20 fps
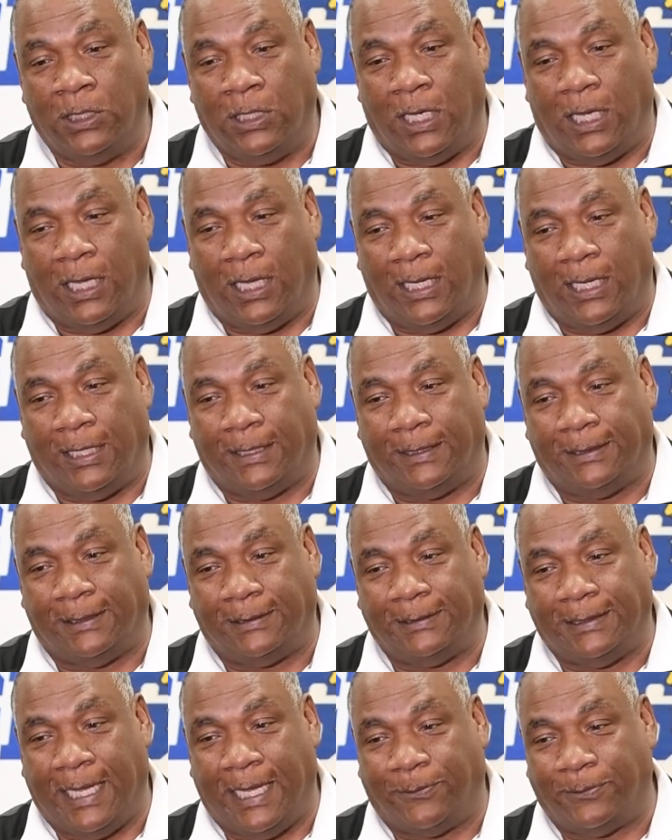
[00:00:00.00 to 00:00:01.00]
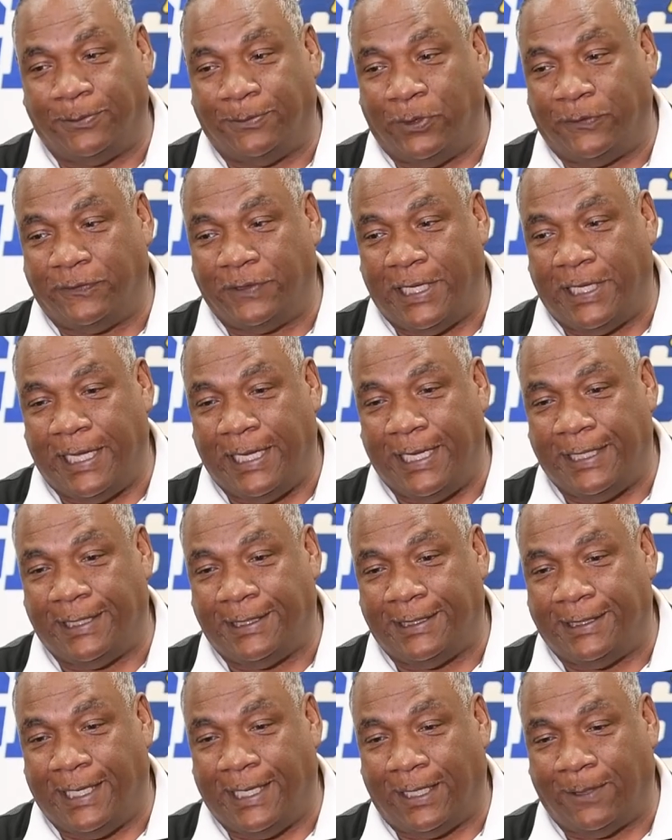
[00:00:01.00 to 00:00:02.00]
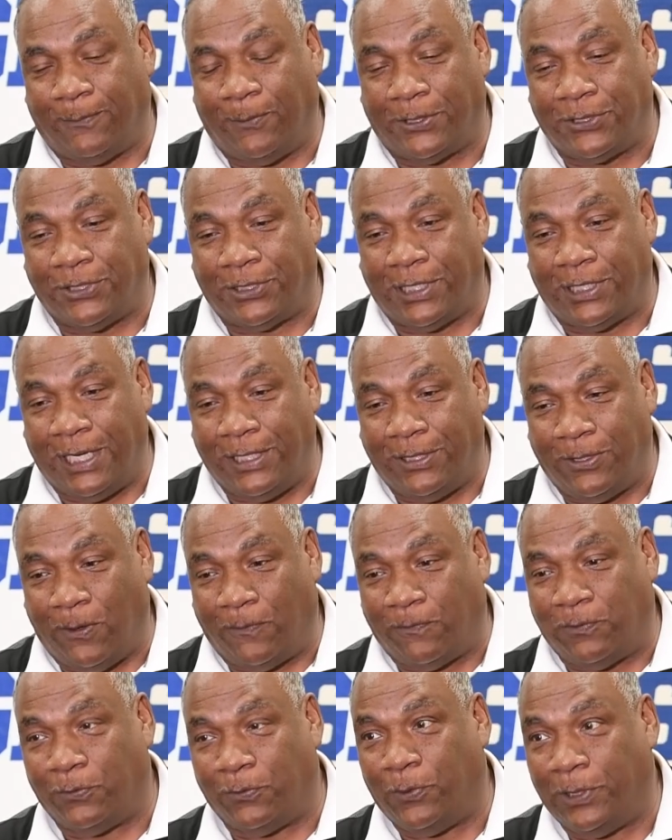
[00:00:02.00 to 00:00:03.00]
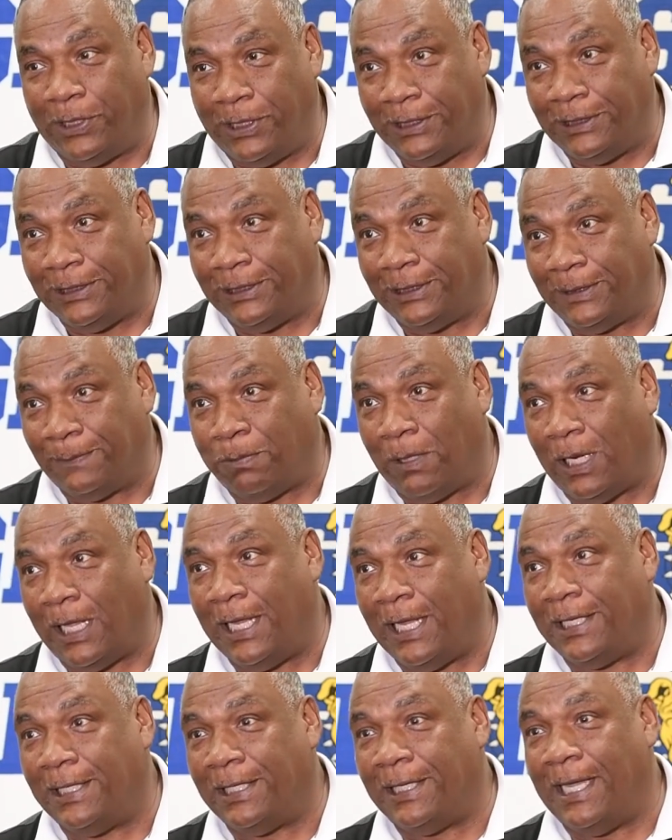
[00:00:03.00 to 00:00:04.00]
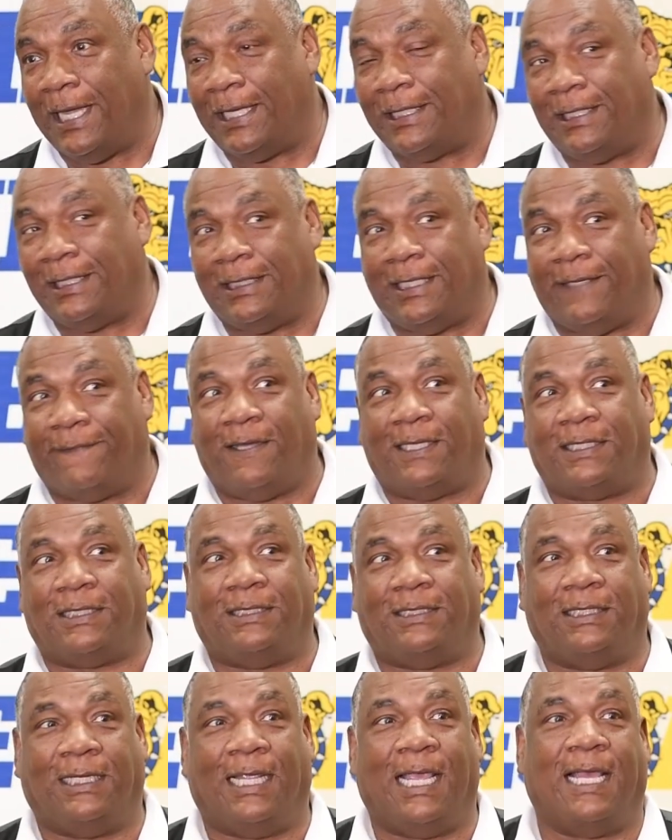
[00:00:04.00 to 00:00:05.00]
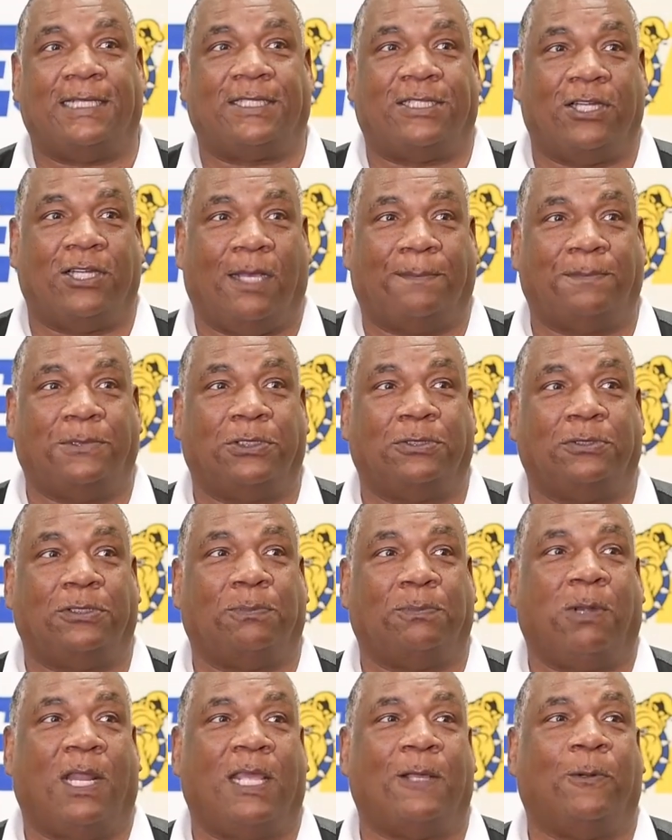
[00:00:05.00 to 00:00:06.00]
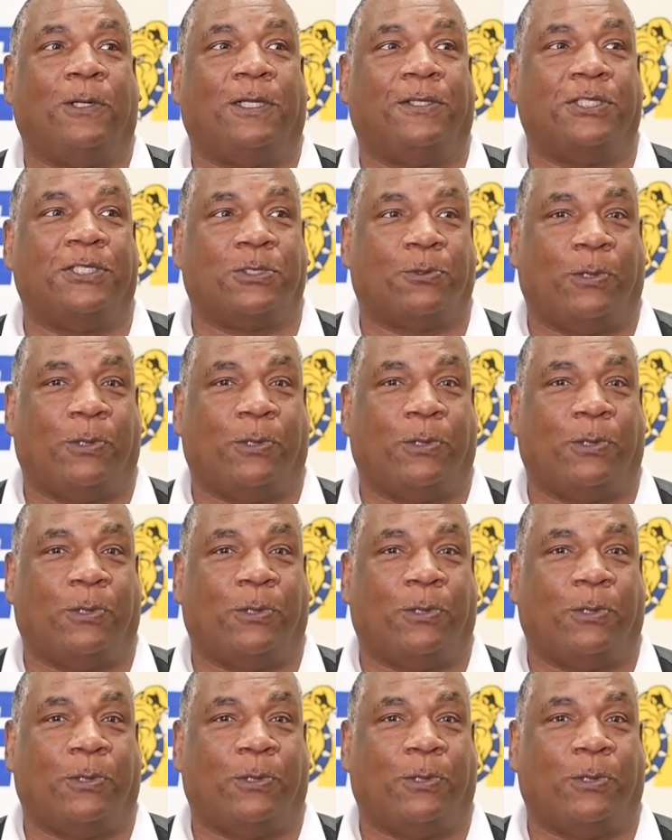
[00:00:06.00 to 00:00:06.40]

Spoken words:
now we're moving ahead to Delaware State, and hopefully we can get a plan together and give our guys an opportunity to play well this